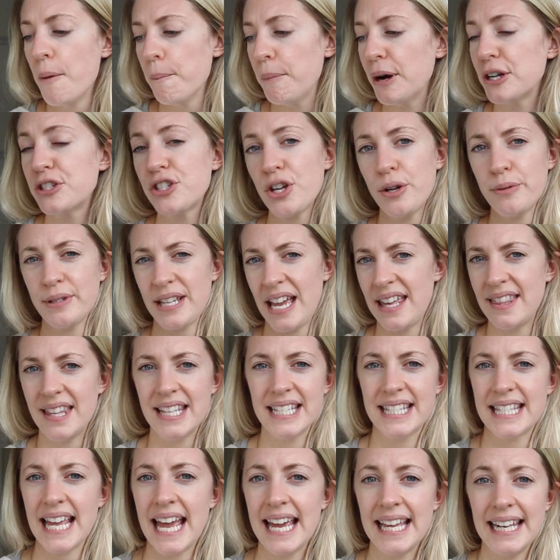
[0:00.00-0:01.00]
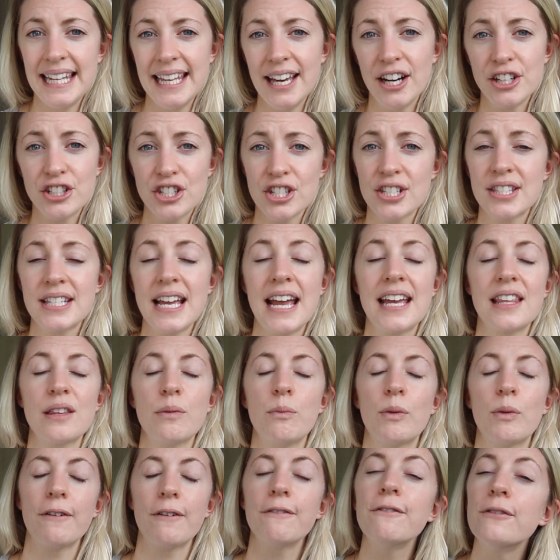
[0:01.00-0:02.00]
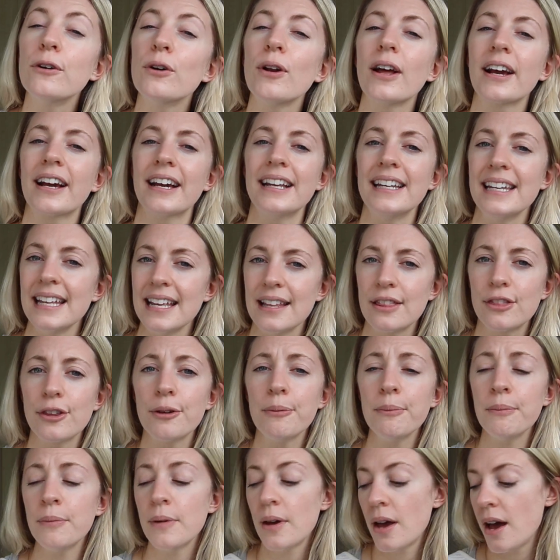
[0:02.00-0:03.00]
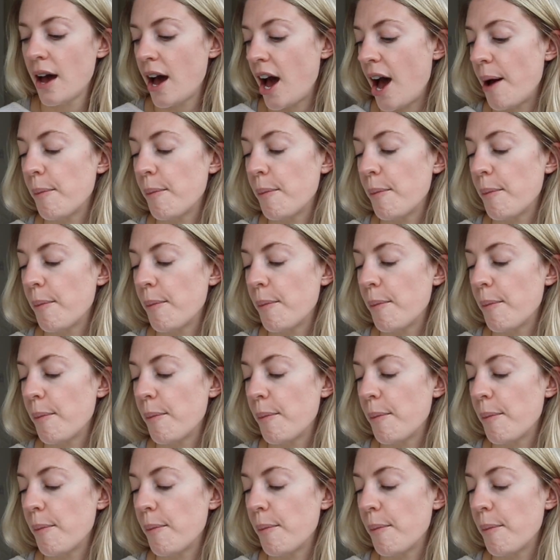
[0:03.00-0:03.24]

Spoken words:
But I don't take these daily. I just take I feel like I need them.